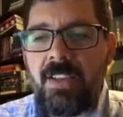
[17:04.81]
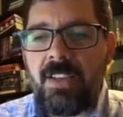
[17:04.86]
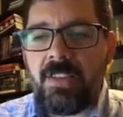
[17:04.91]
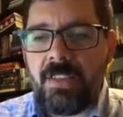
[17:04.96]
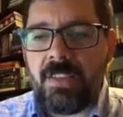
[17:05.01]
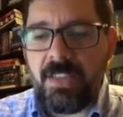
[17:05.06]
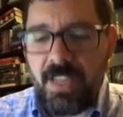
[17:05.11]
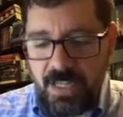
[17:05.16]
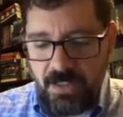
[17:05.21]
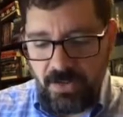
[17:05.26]
So
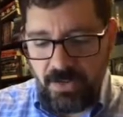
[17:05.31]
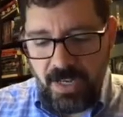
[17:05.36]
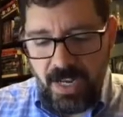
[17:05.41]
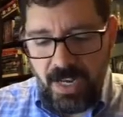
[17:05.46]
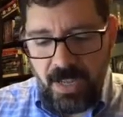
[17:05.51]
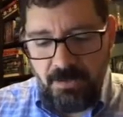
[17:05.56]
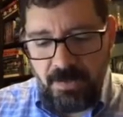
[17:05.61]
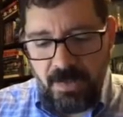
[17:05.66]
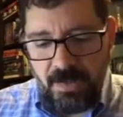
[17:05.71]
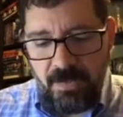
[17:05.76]
let's take a look at
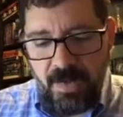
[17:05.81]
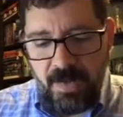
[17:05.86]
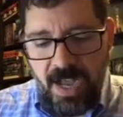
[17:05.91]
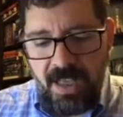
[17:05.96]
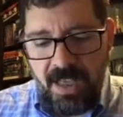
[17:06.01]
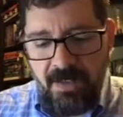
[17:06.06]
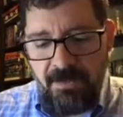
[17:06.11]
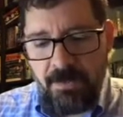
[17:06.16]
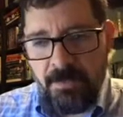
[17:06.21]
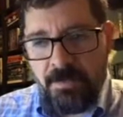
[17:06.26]

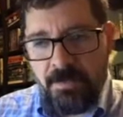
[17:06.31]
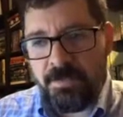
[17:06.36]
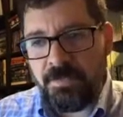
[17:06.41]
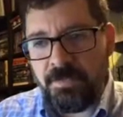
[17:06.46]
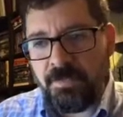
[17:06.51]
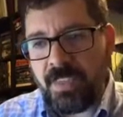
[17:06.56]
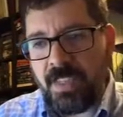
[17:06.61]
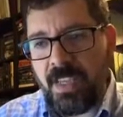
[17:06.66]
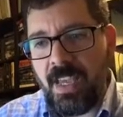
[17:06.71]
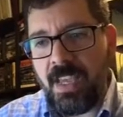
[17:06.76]
MD5.
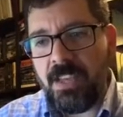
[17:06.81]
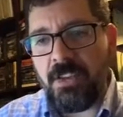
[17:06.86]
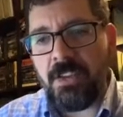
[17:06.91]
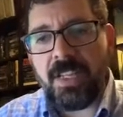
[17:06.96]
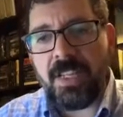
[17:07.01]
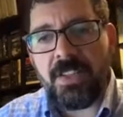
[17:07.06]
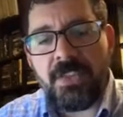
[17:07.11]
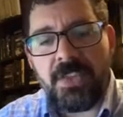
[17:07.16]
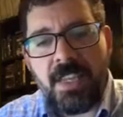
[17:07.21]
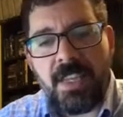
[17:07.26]
And you
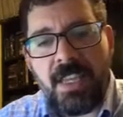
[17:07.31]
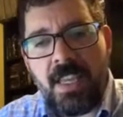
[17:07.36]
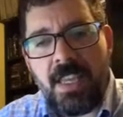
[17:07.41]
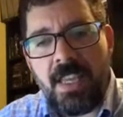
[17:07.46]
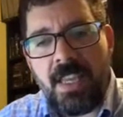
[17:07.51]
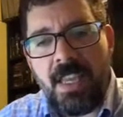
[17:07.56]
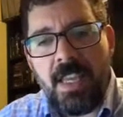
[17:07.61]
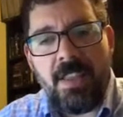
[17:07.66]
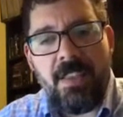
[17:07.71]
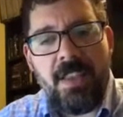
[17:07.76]
can
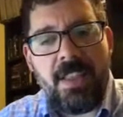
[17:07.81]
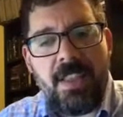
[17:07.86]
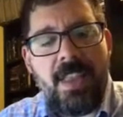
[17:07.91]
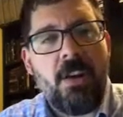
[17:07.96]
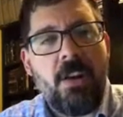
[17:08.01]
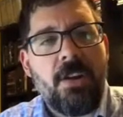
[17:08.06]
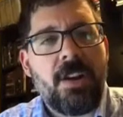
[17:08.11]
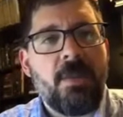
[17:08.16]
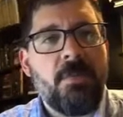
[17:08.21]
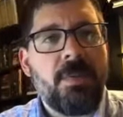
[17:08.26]
see that they
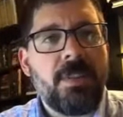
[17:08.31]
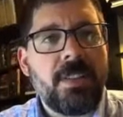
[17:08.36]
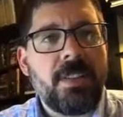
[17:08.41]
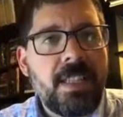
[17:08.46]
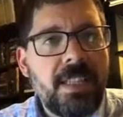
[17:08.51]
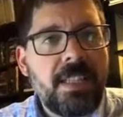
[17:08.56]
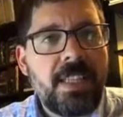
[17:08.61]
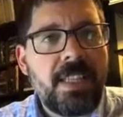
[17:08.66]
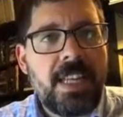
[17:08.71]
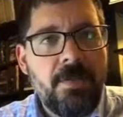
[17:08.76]
are
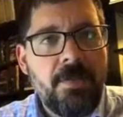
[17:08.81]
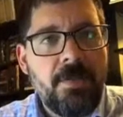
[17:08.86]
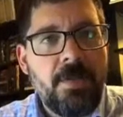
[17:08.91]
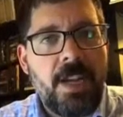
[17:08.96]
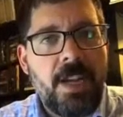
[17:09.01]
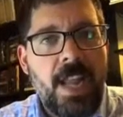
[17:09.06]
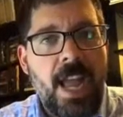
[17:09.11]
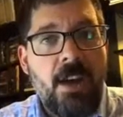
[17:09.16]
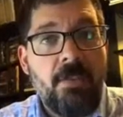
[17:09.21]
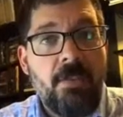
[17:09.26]
completely
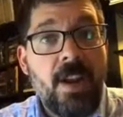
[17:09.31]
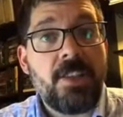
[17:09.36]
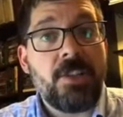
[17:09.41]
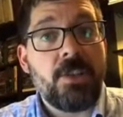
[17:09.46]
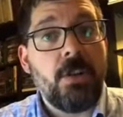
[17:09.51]
different now, right?